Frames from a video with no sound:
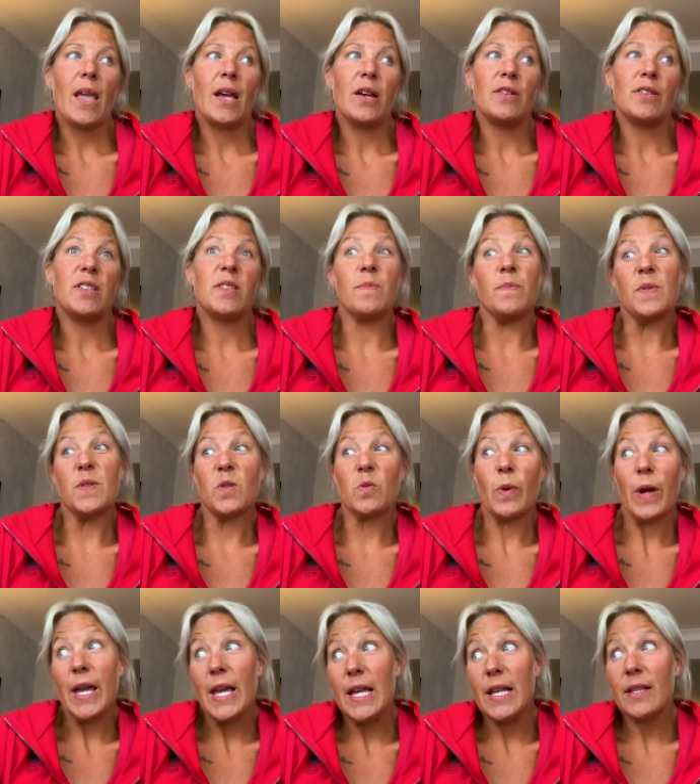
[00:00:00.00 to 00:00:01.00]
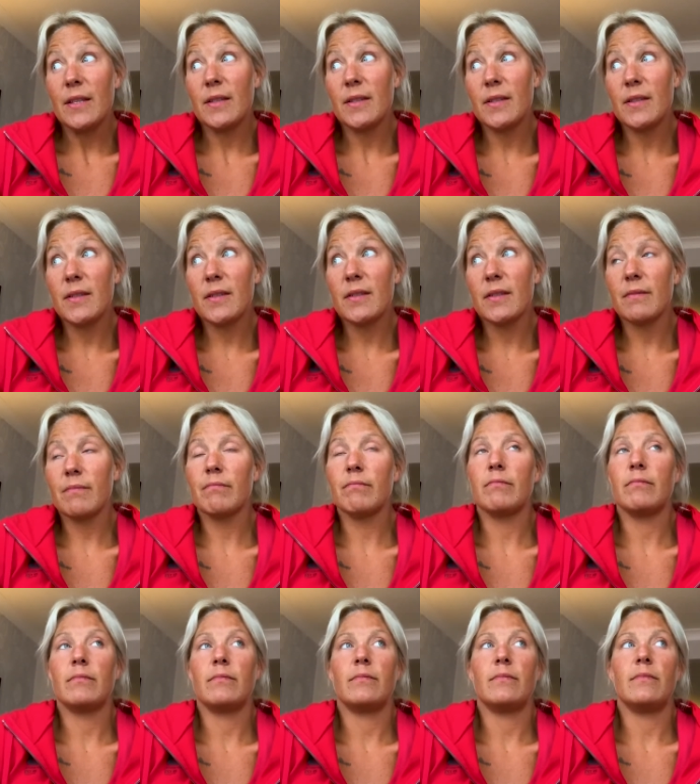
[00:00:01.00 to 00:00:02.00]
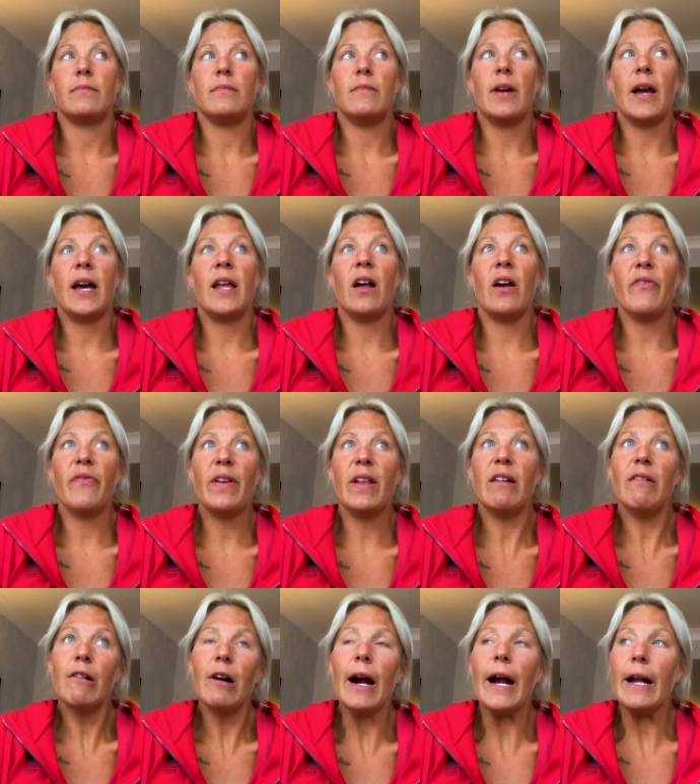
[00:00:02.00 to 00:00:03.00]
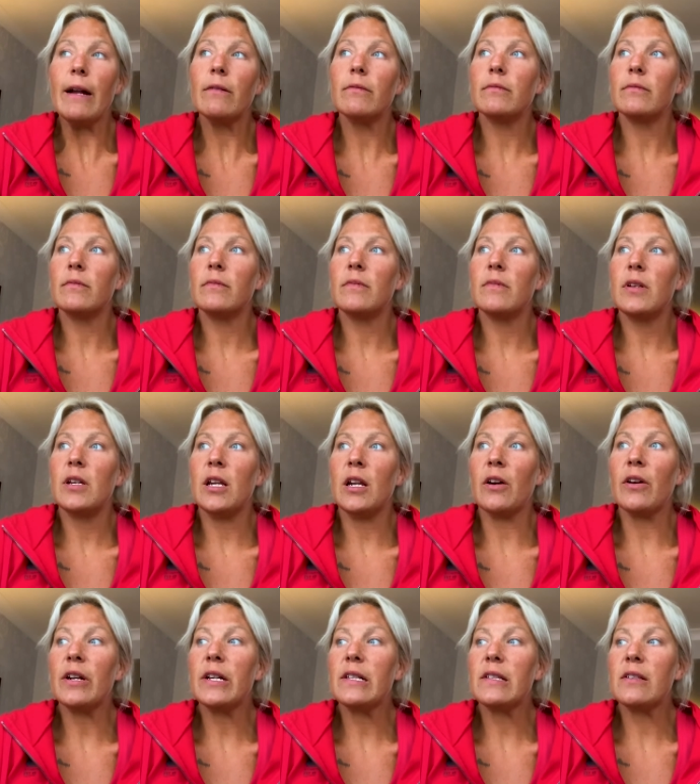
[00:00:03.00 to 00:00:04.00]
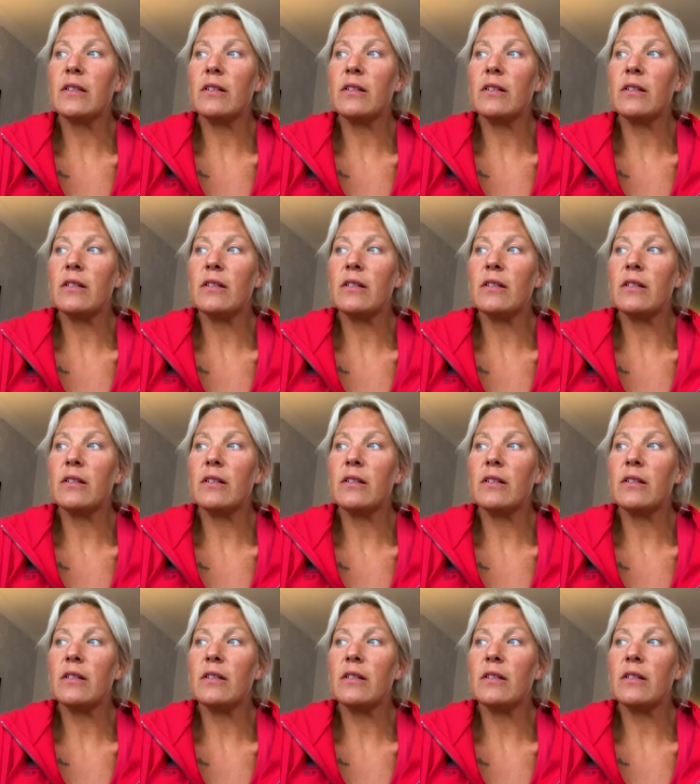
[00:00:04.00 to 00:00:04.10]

some sweets, and I feel all right. You know,